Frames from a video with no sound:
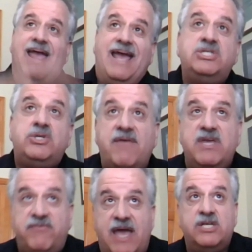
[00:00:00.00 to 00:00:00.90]
And you have
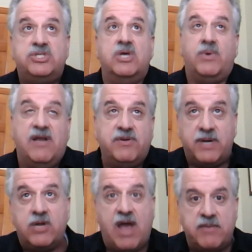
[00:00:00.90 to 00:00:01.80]
the advantage that when
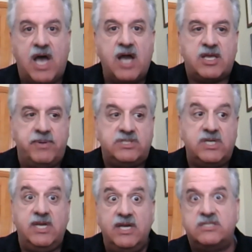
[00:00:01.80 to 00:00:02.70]
everybody grabs
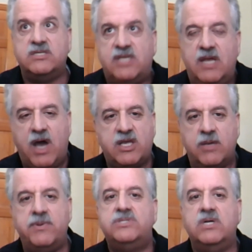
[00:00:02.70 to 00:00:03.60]
occupancy, it's the same
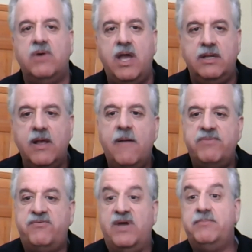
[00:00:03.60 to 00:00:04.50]
occupancy, right?
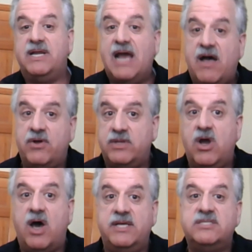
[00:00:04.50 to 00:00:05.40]
Anybody out there in
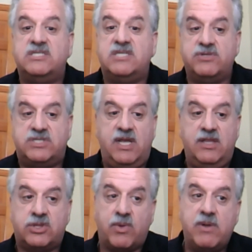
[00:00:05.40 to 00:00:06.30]
the audience has ever
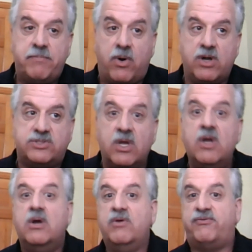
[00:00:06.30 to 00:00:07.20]
seen 3 reports
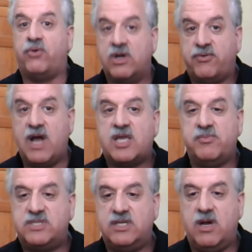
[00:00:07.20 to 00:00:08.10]
with 4 different
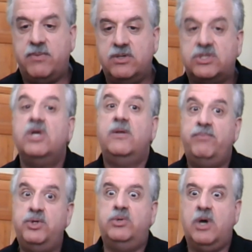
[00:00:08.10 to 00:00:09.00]
occupancy numbers,
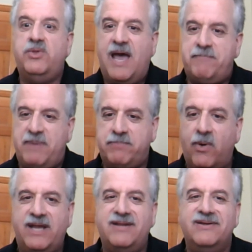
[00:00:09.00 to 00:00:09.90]
you know that pain
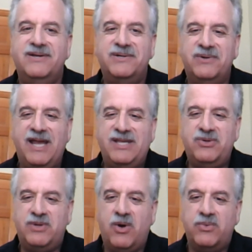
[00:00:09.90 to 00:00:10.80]
point, right?
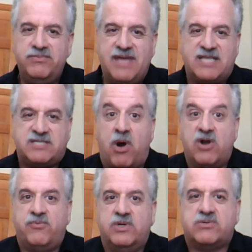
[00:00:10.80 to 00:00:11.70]
You know that's
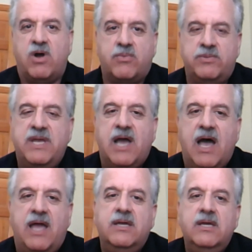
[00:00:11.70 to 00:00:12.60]
part of what's wrong with
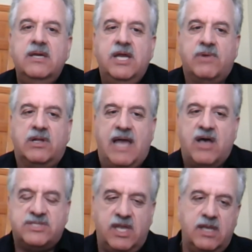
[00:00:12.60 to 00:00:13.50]
BI in rental
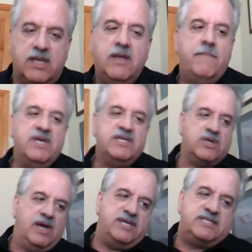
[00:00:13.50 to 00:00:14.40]
housing. And
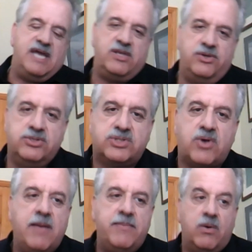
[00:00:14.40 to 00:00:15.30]
so I think, Daniel, you're
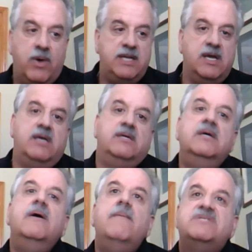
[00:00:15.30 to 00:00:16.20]
describing a way to
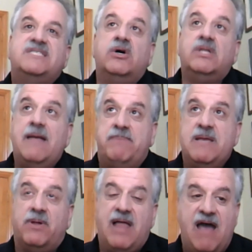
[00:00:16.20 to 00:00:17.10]
still let
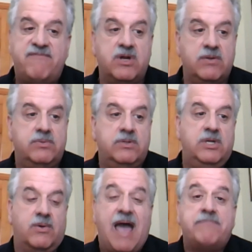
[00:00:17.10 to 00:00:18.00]
people have their,
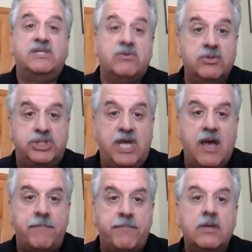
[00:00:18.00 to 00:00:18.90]
captain their own
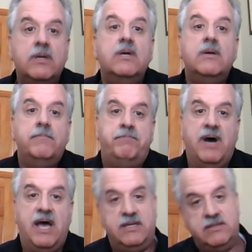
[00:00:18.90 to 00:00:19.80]
ship,
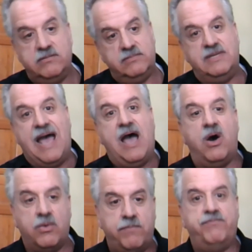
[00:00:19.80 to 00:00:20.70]
but
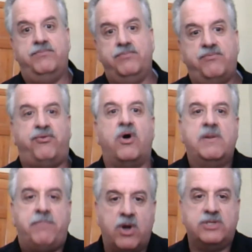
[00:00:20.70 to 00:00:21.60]
now 4
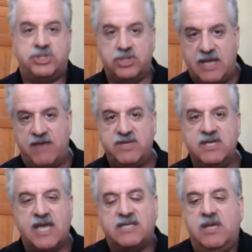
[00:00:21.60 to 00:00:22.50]
reports should have the
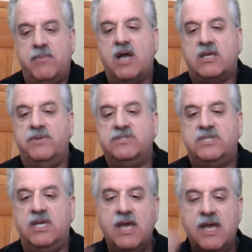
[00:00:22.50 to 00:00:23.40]
exact same
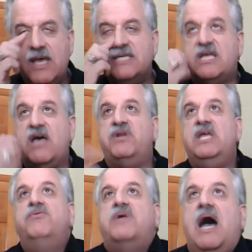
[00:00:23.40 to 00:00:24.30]
occupancy. Stephanie,
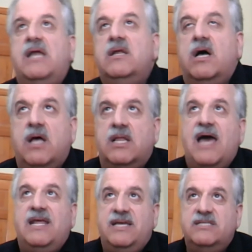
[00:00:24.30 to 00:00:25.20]
you've got a
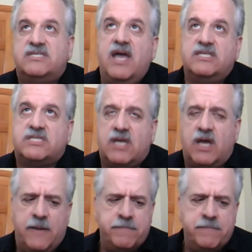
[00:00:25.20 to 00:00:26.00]
lot of insights